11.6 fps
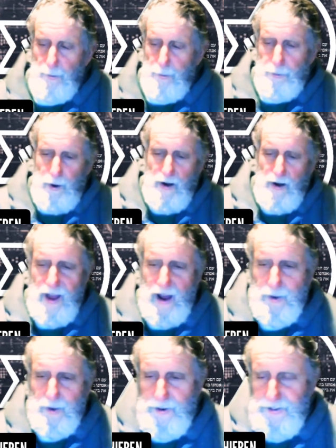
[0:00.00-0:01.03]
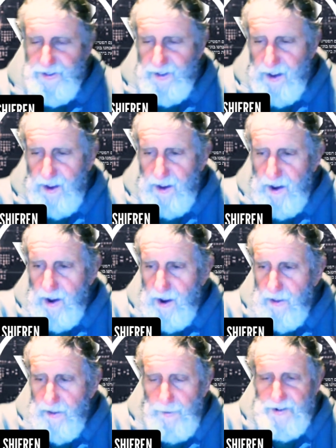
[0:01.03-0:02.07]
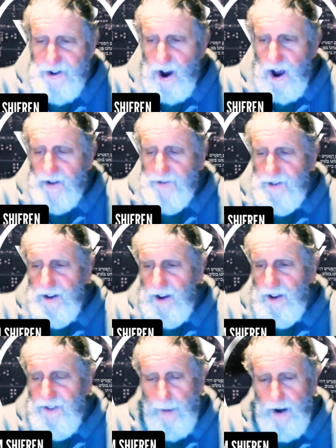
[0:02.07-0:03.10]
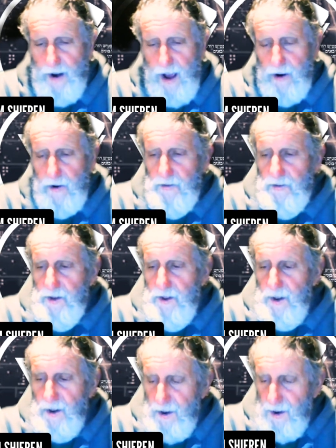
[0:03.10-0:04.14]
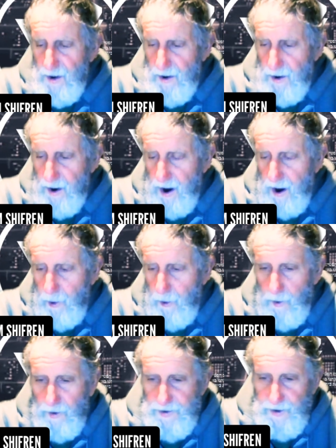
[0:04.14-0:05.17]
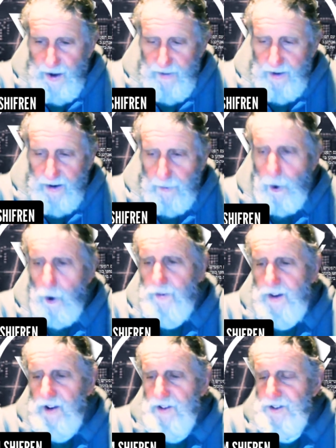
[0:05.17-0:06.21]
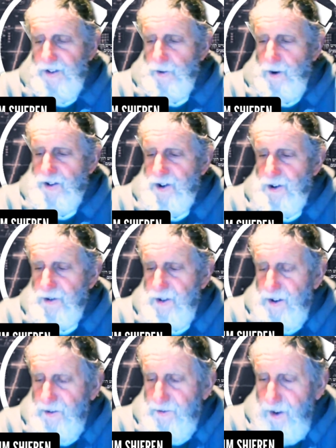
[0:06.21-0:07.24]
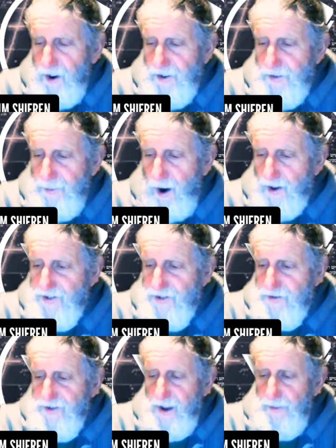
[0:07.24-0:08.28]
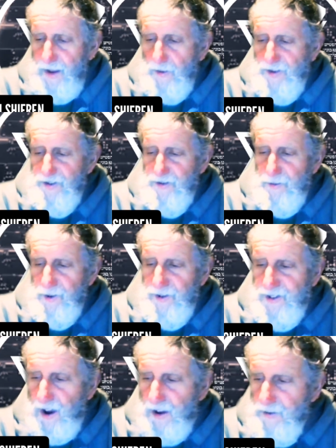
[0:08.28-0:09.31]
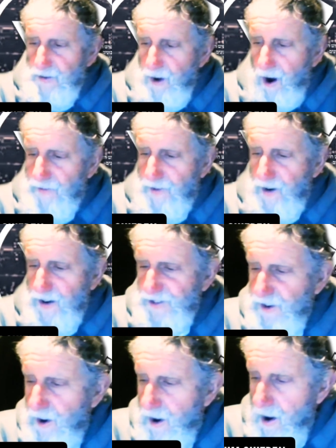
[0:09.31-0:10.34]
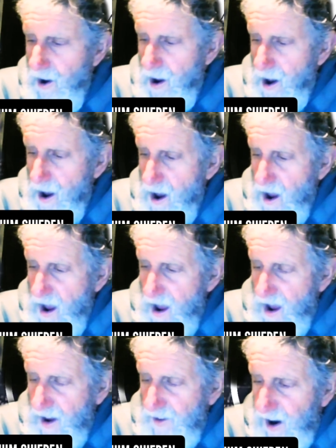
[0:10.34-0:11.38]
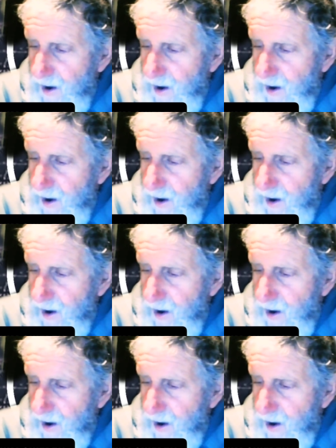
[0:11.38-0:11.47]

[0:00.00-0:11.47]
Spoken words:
Prior to that, it was the Mishkan, the tabernacle, where it was kind of like a roving situation in various parts. Same thing was done, offerings. And